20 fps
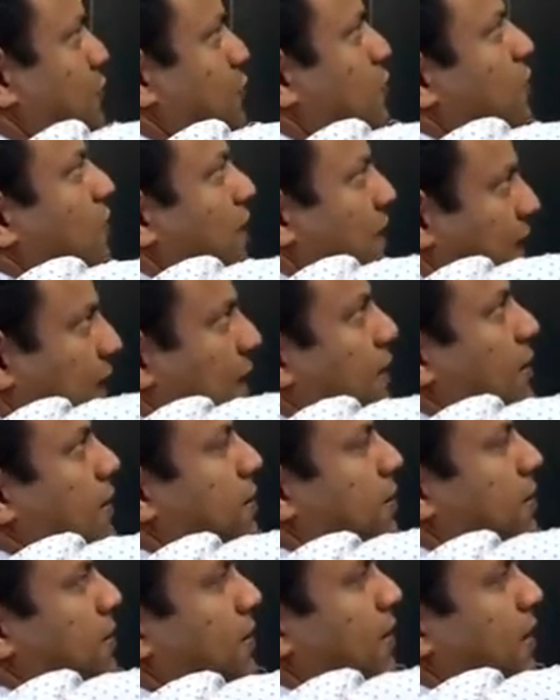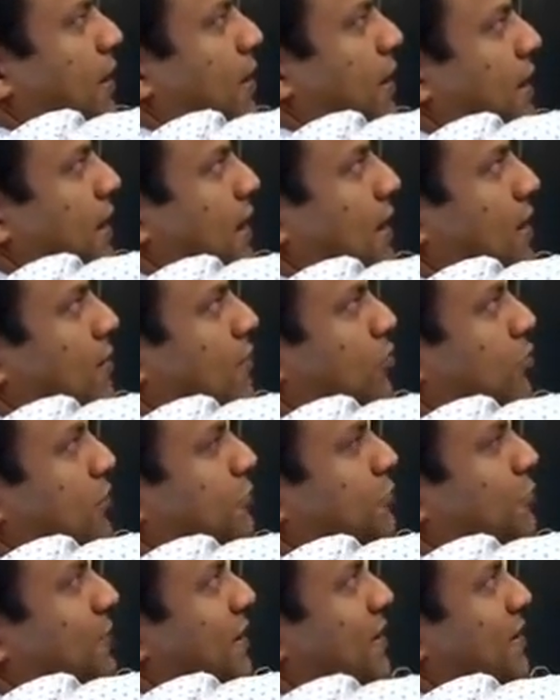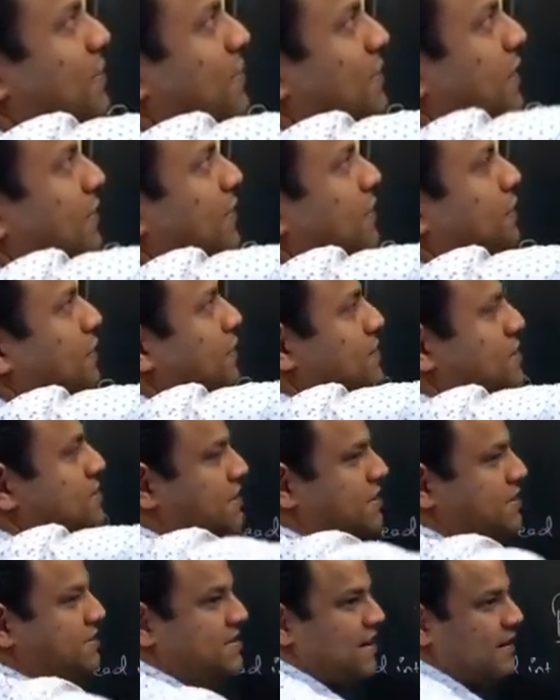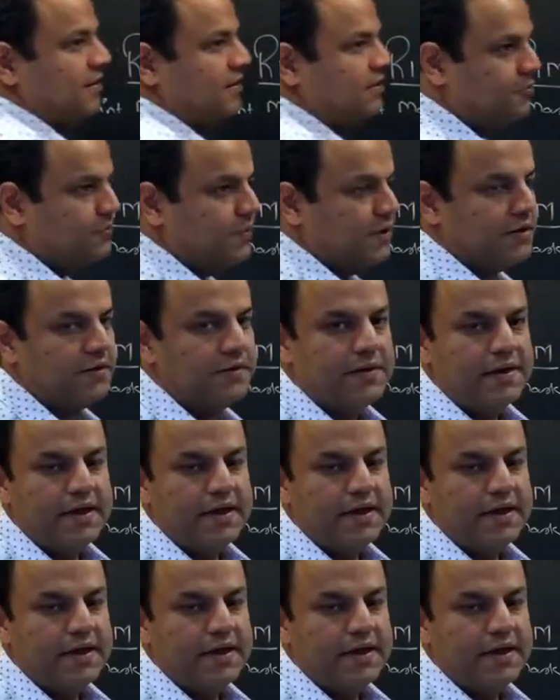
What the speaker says: don't care. Again, I'll come to this bit in a minute. First, understand this bit.